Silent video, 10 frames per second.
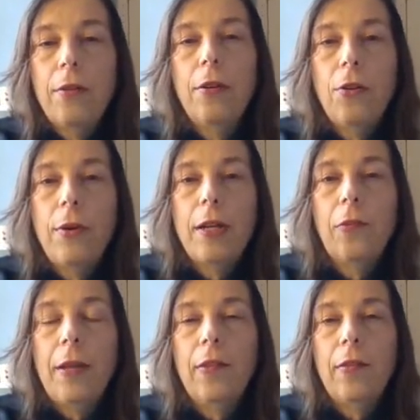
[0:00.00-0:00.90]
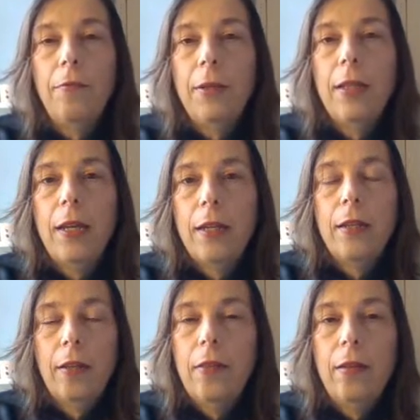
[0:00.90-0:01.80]
they're quite expensive, but
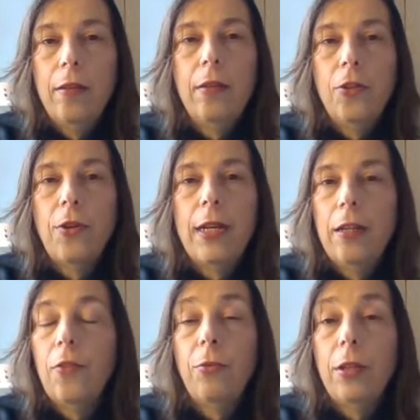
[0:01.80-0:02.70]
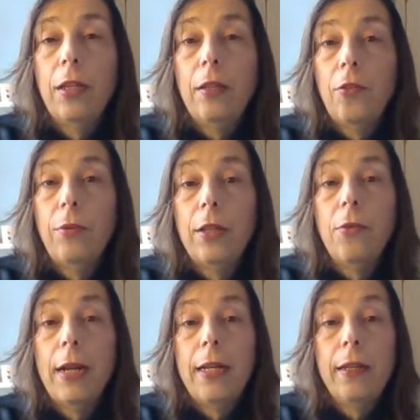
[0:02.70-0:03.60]
the training is really
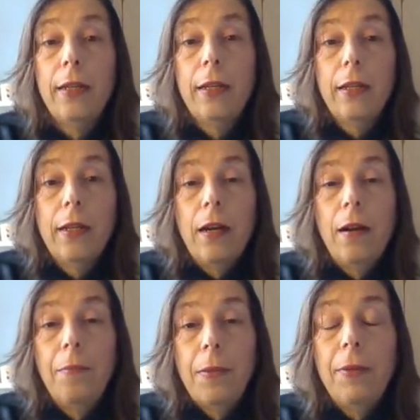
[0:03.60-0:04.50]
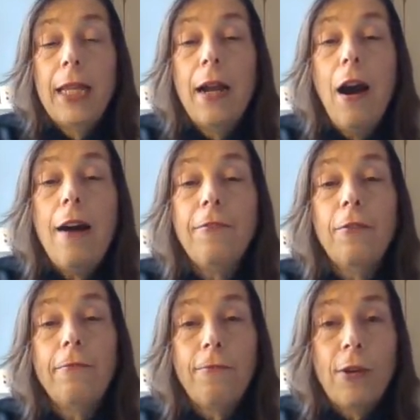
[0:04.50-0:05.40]
great. But they
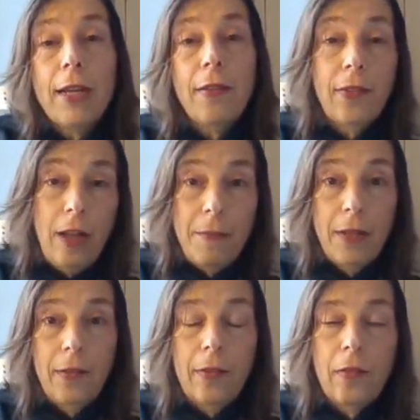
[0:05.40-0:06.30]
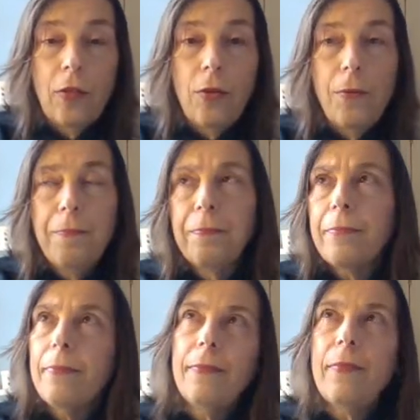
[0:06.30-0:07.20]
offer free summits. So
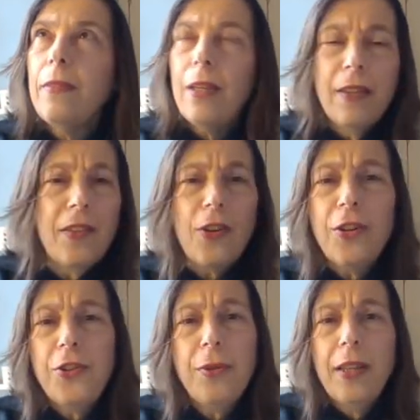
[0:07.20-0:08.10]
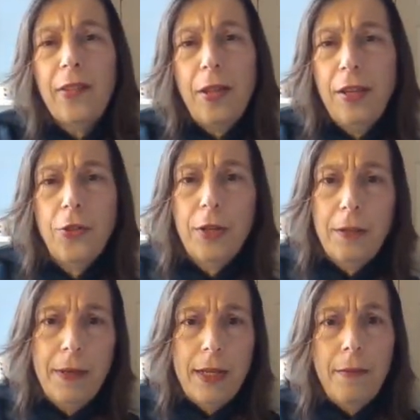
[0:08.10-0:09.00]
they started doing this, I think, during
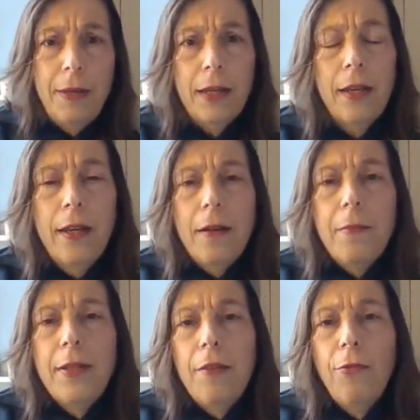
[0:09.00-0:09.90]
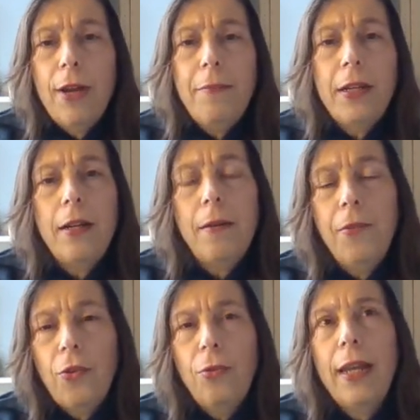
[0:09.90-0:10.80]
the pandemic, but they've ramped it
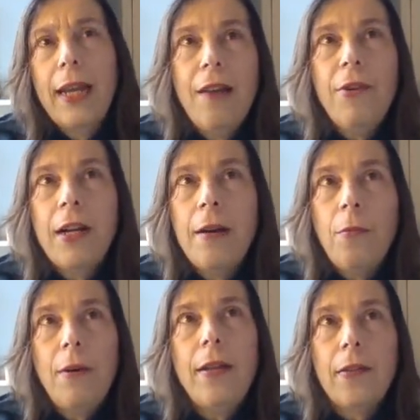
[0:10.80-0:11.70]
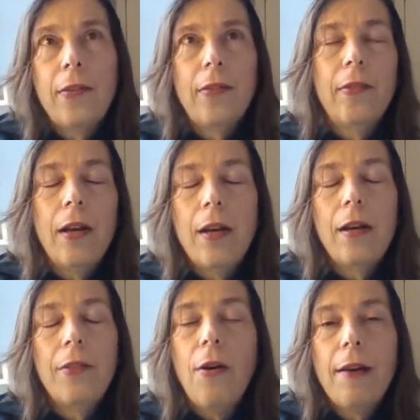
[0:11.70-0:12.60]
up. So like every couple months,
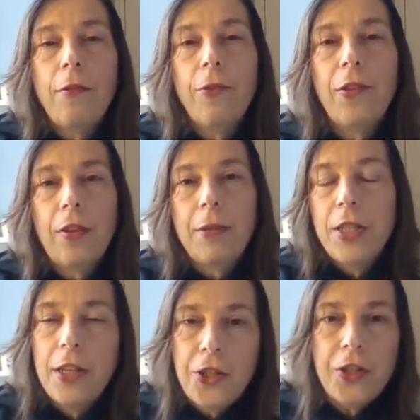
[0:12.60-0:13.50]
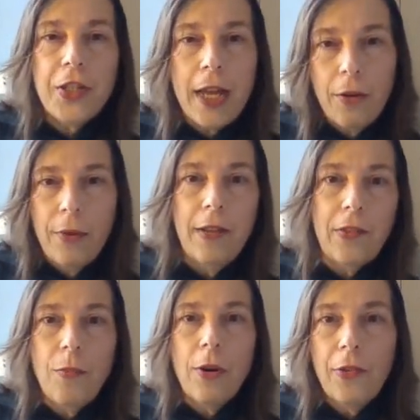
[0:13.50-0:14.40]
they'll have a free summit. They just had a
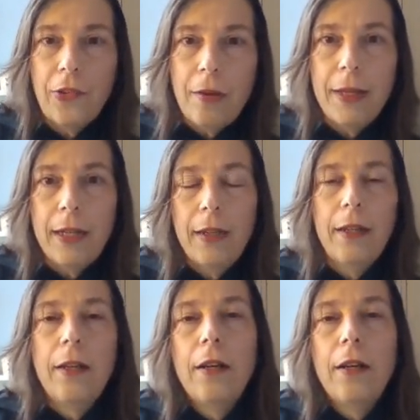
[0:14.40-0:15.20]
ransomware summit